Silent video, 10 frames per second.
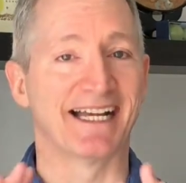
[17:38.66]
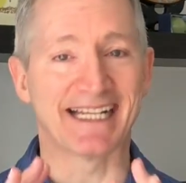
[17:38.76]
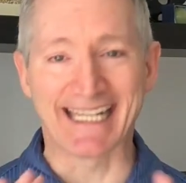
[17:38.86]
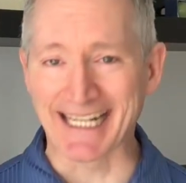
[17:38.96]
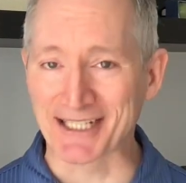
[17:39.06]

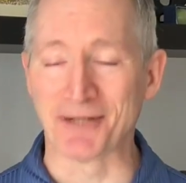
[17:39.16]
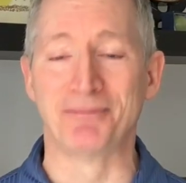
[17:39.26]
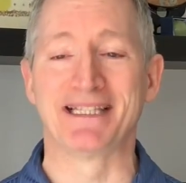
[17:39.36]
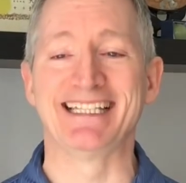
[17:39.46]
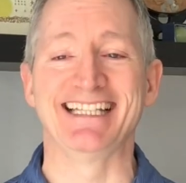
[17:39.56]
get
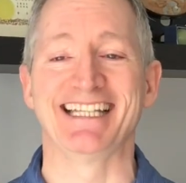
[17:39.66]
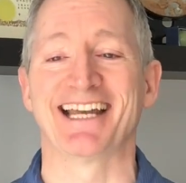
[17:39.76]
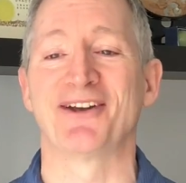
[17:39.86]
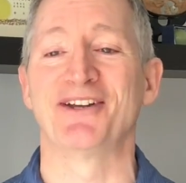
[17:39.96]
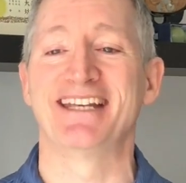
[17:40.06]
completely
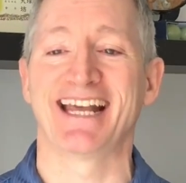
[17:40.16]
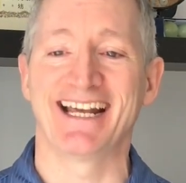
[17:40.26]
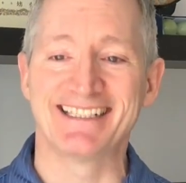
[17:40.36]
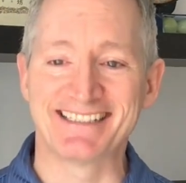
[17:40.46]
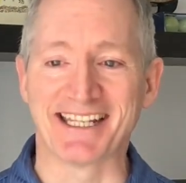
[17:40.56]
out of
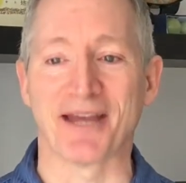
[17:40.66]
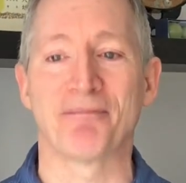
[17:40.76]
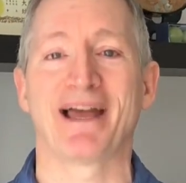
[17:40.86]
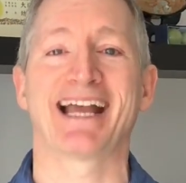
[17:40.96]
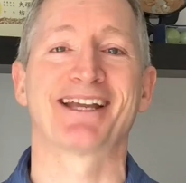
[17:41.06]
debt, get
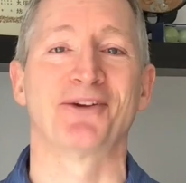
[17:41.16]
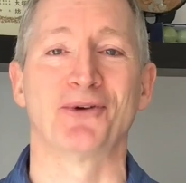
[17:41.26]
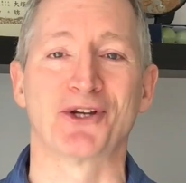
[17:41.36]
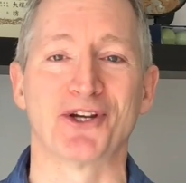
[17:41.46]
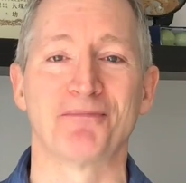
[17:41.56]
back into a
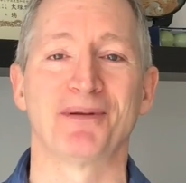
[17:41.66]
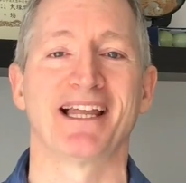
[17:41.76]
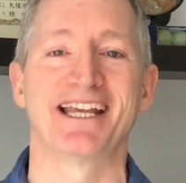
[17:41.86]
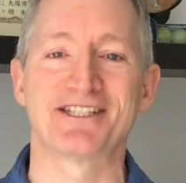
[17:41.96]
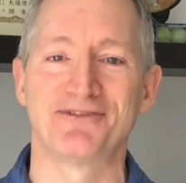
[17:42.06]
good
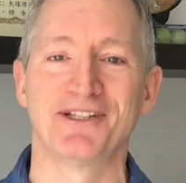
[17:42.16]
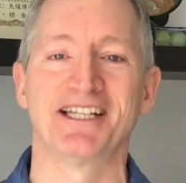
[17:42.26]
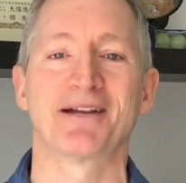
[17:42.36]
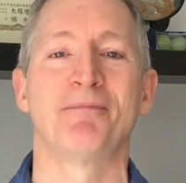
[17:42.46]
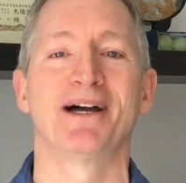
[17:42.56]
place,
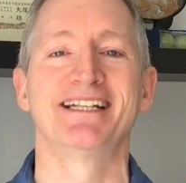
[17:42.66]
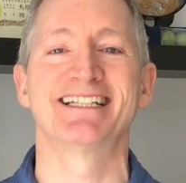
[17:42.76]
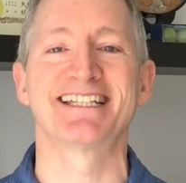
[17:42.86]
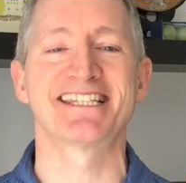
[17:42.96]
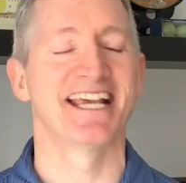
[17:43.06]
feeling
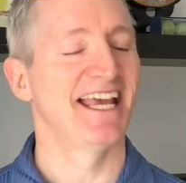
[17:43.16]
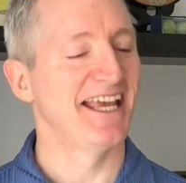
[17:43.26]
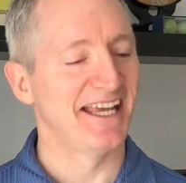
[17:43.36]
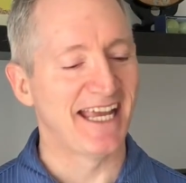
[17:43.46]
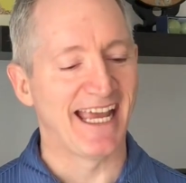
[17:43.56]
abundance.
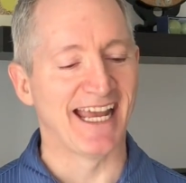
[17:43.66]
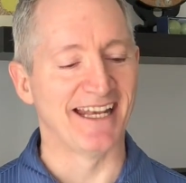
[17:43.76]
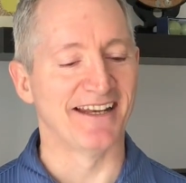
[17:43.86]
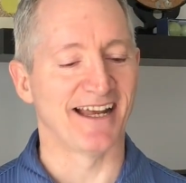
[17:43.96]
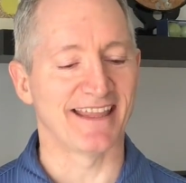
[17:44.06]

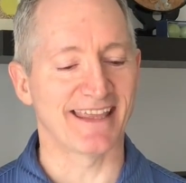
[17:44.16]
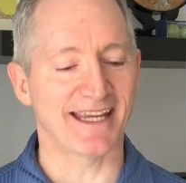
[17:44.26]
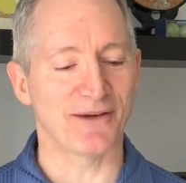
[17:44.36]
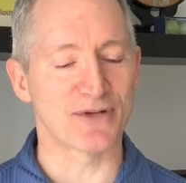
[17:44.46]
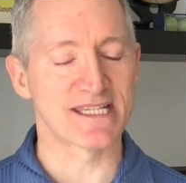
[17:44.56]
And I think
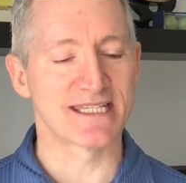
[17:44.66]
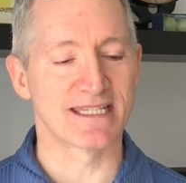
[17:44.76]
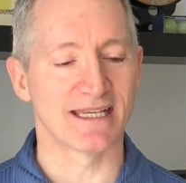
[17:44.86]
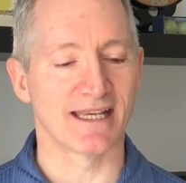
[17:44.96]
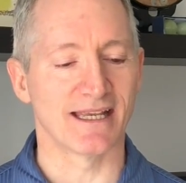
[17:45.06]
it was
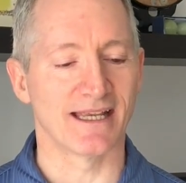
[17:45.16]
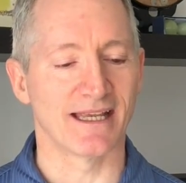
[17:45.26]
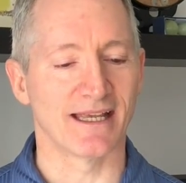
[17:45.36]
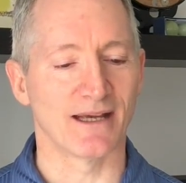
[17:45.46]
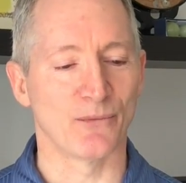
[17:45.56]

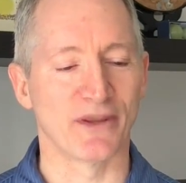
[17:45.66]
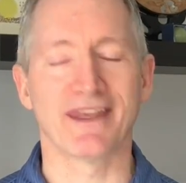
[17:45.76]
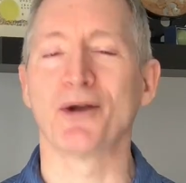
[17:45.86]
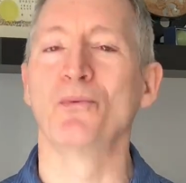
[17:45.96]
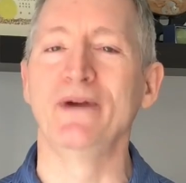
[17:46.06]

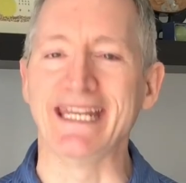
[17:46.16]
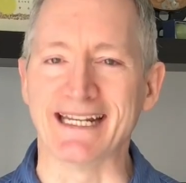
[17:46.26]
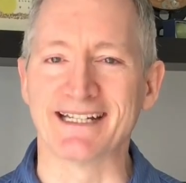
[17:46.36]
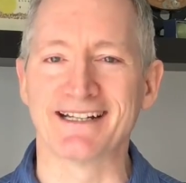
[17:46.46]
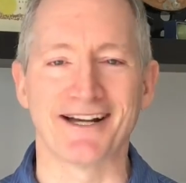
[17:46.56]
within a
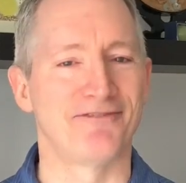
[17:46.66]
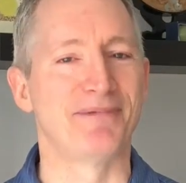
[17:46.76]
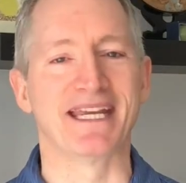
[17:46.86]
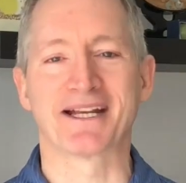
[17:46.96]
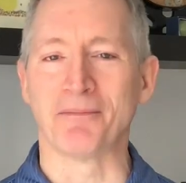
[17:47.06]
week of
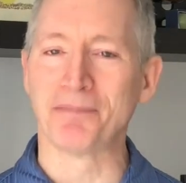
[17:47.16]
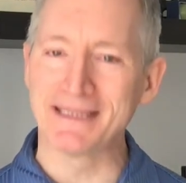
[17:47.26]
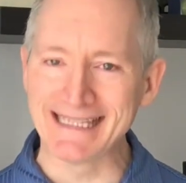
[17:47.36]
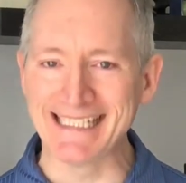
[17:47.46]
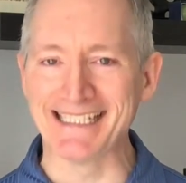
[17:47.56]
being
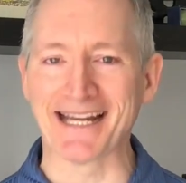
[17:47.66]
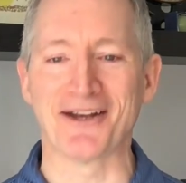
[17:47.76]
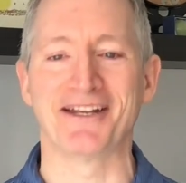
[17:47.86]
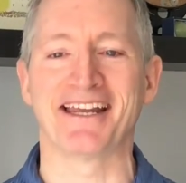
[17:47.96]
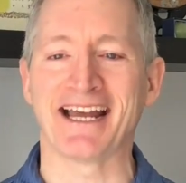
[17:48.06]
completely out
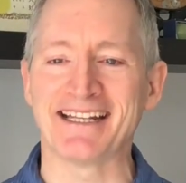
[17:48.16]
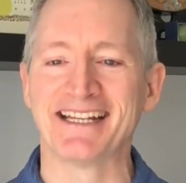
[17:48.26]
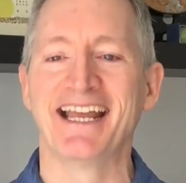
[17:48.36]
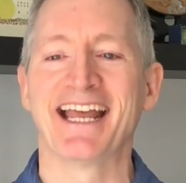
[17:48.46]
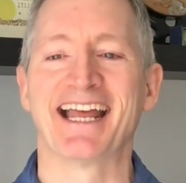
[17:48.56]
of debt
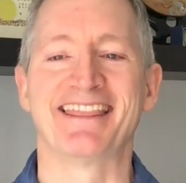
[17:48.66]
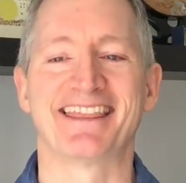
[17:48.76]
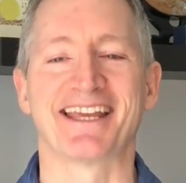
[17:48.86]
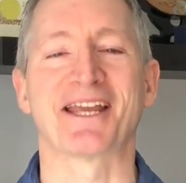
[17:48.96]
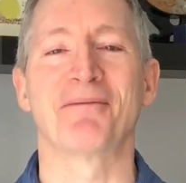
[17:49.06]
and
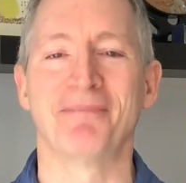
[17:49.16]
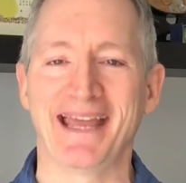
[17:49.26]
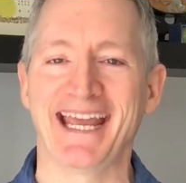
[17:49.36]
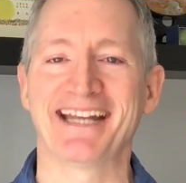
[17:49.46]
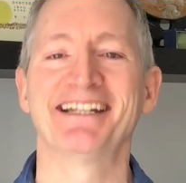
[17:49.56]
thinking,
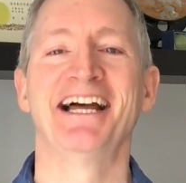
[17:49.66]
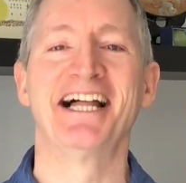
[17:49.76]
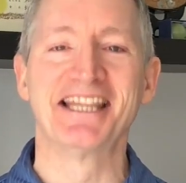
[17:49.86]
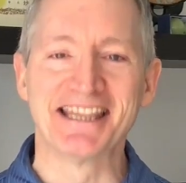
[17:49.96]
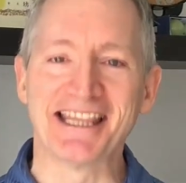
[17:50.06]
man,
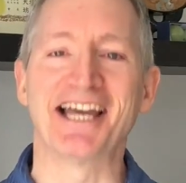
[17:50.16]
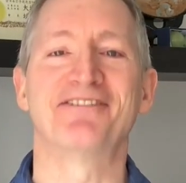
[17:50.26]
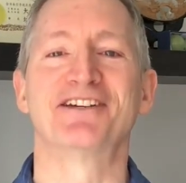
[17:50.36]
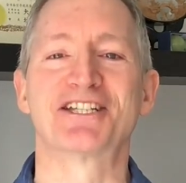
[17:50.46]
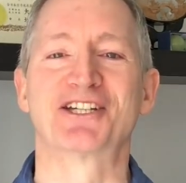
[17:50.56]

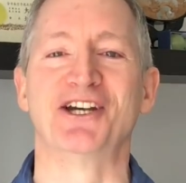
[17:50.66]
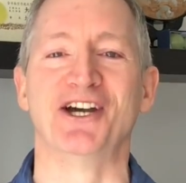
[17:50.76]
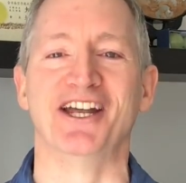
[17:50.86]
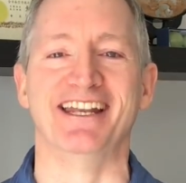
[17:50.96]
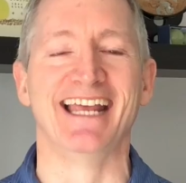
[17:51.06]
life is
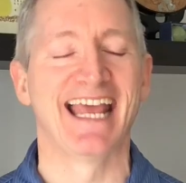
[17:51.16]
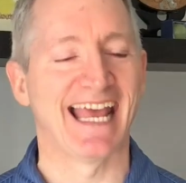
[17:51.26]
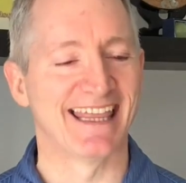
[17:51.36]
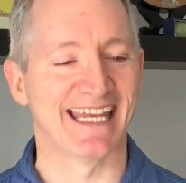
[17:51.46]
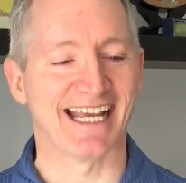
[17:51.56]
good.
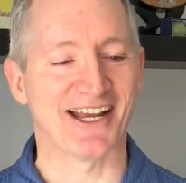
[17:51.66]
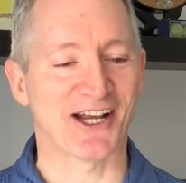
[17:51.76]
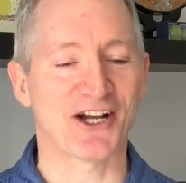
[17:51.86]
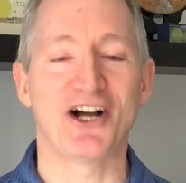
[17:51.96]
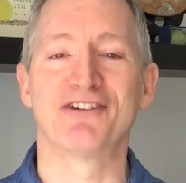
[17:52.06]
And then I got a
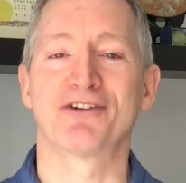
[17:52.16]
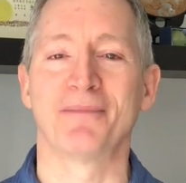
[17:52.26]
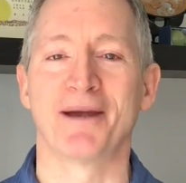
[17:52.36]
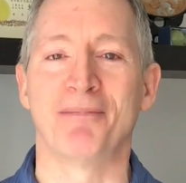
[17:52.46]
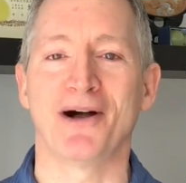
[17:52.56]
call from
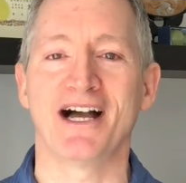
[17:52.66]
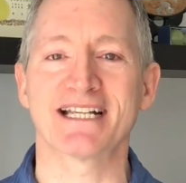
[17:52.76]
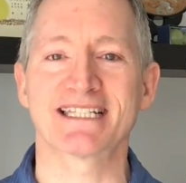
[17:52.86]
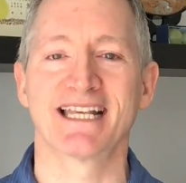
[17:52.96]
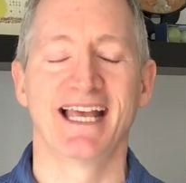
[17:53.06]
my
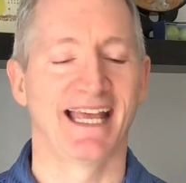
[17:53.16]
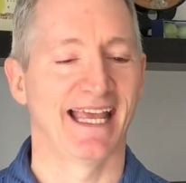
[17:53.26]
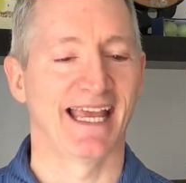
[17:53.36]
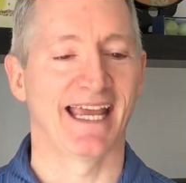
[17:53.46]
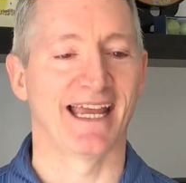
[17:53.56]
boss,
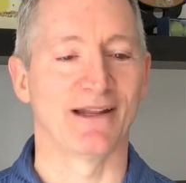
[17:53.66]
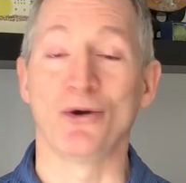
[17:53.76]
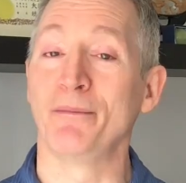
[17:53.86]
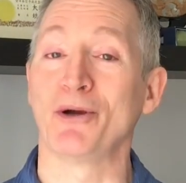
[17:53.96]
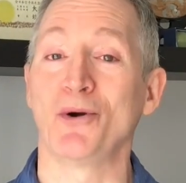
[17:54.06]
and lo
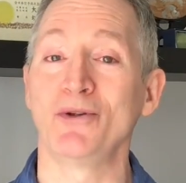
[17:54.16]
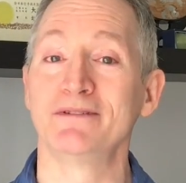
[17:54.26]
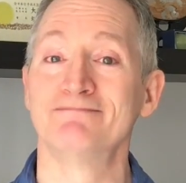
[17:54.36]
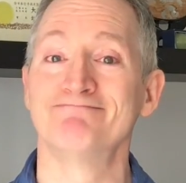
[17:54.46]
and behold,